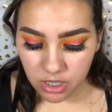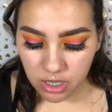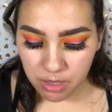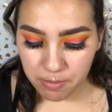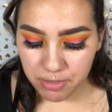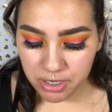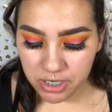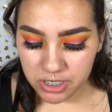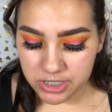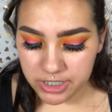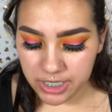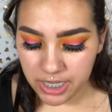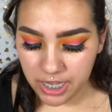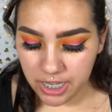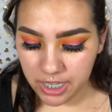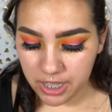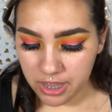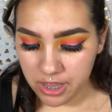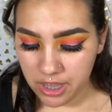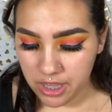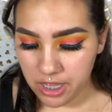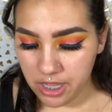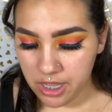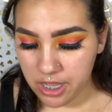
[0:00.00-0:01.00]
I'm going to
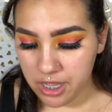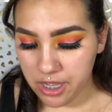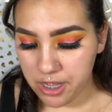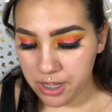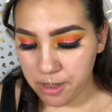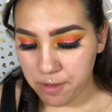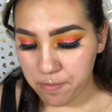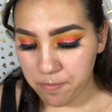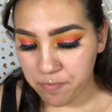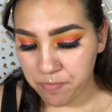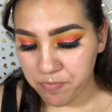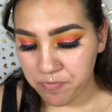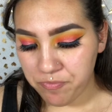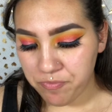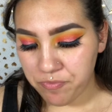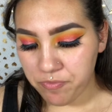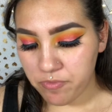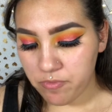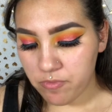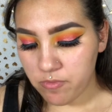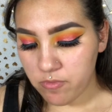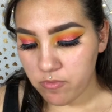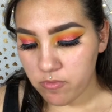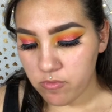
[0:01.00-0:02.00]
take the
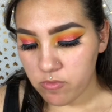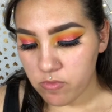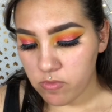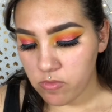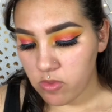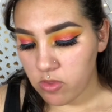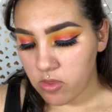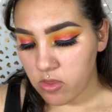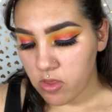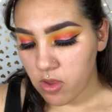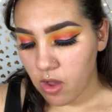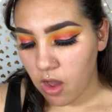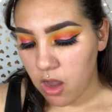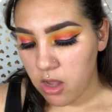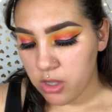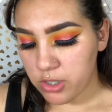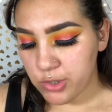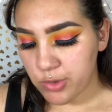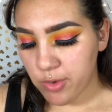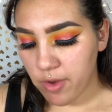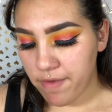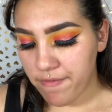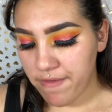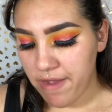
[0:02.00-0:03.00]

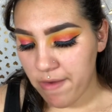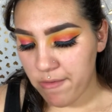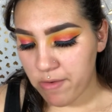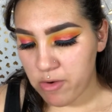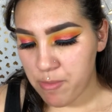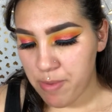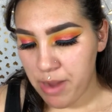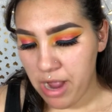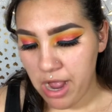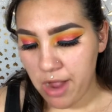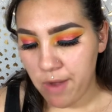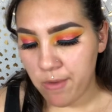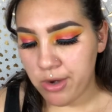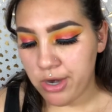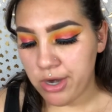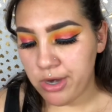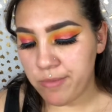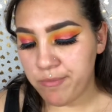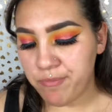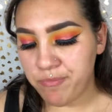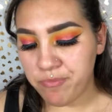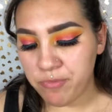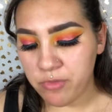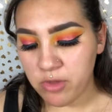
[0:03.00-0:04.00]
12 Hour
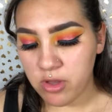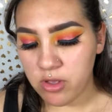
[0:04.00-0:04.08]
Power